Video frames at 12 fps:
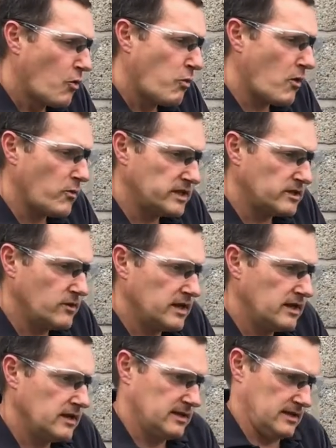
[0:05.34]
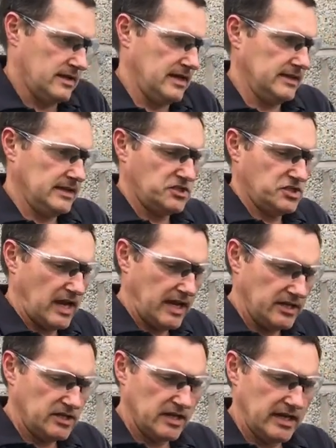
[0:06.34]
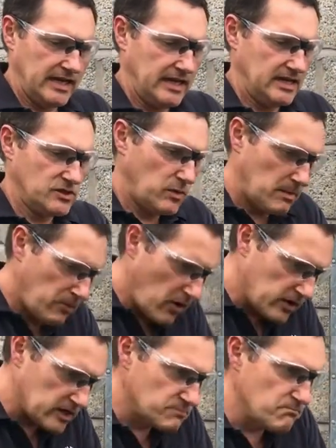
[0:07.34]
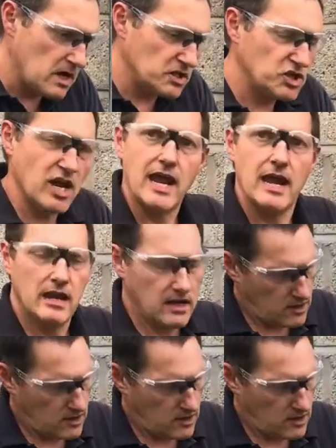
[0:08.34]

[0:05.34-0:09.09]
What we're doing at this stage is we're blowing as much air